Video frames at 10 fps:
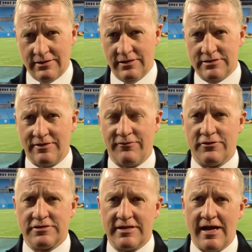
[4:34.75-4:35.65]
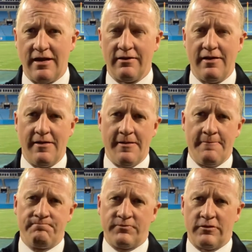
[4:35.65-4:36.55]
clinching first down.
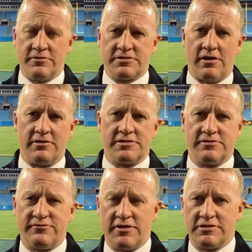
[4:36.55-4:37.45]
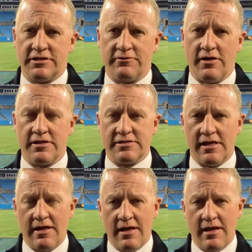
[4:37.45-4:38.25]
Chris Carson's finishing runs.